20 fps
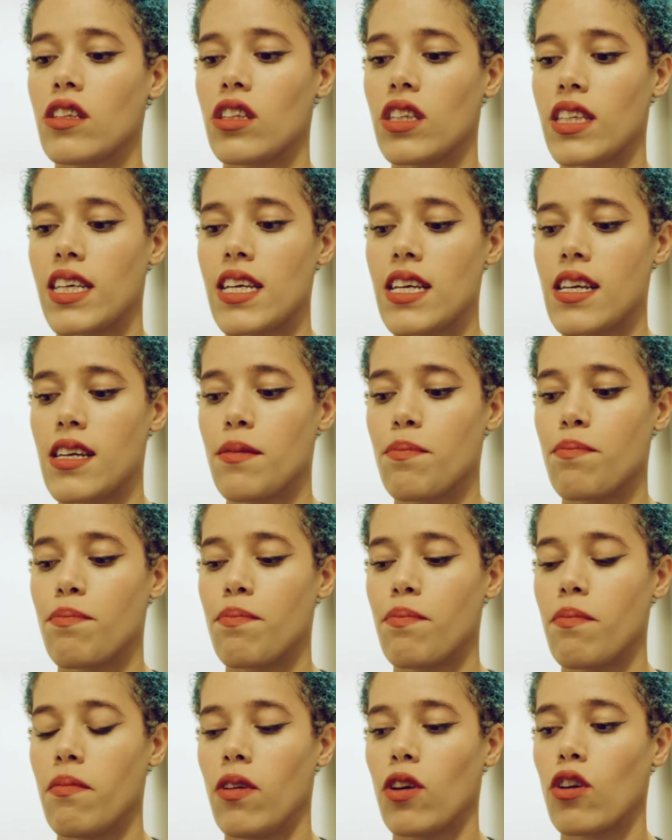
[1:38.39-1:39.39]
the
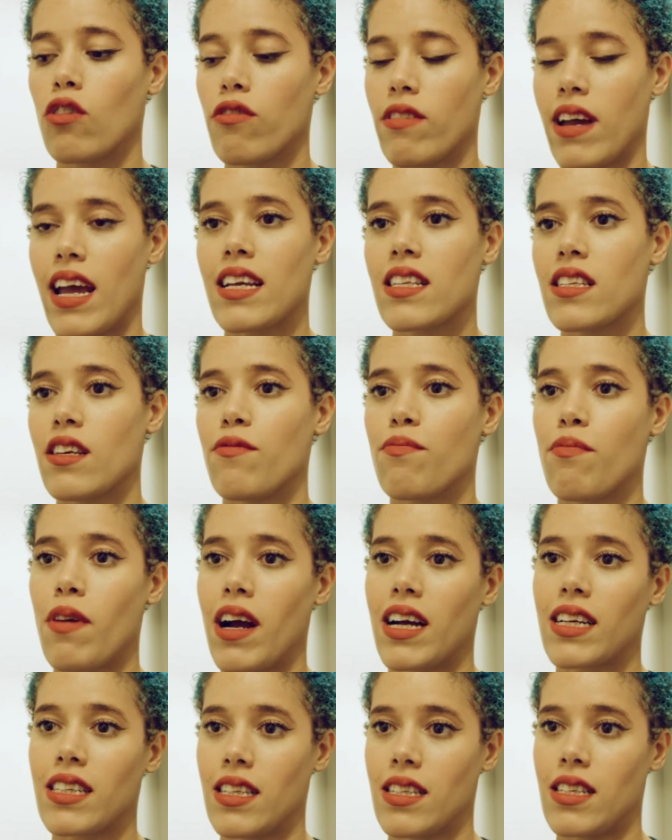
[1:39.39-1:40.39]
creative
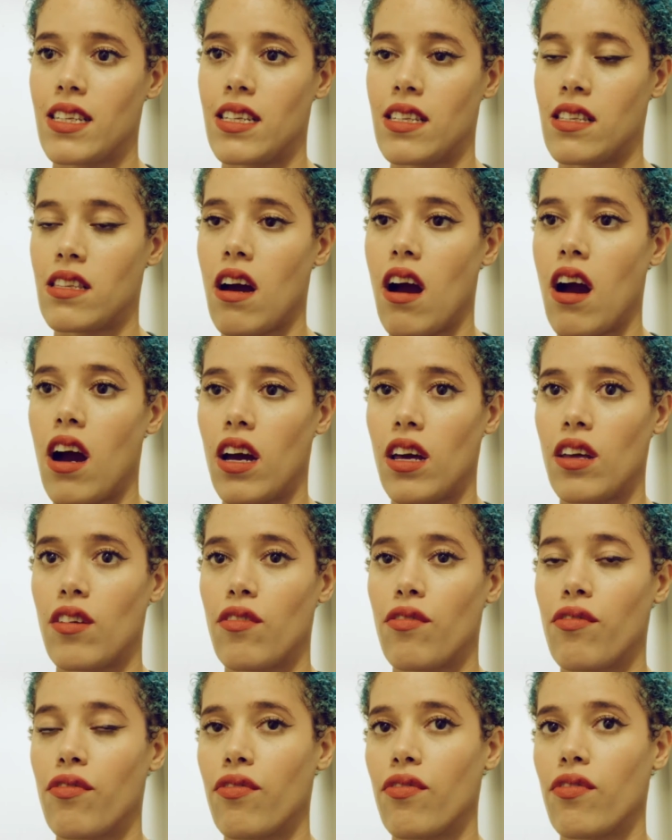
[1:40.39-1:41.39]
practices that
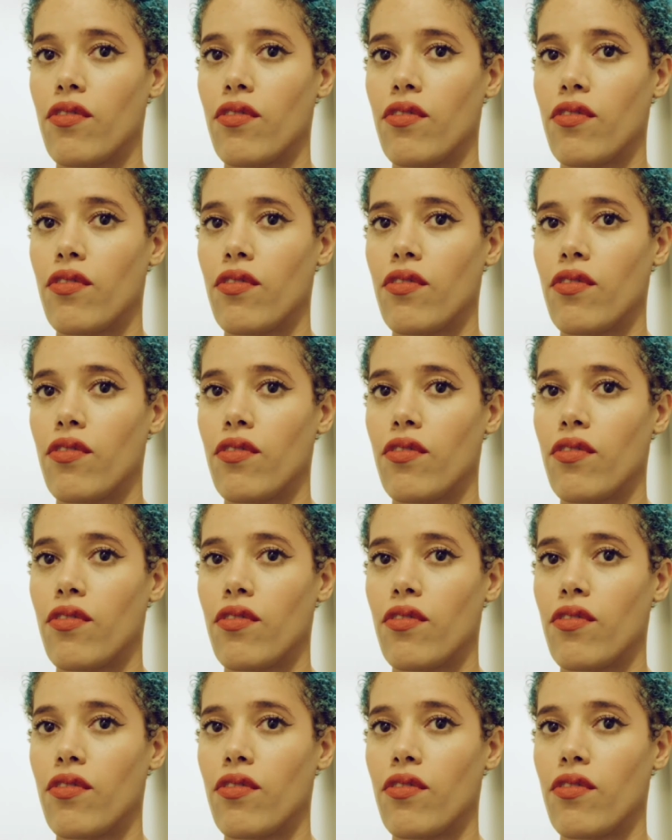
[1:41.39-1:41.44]
I've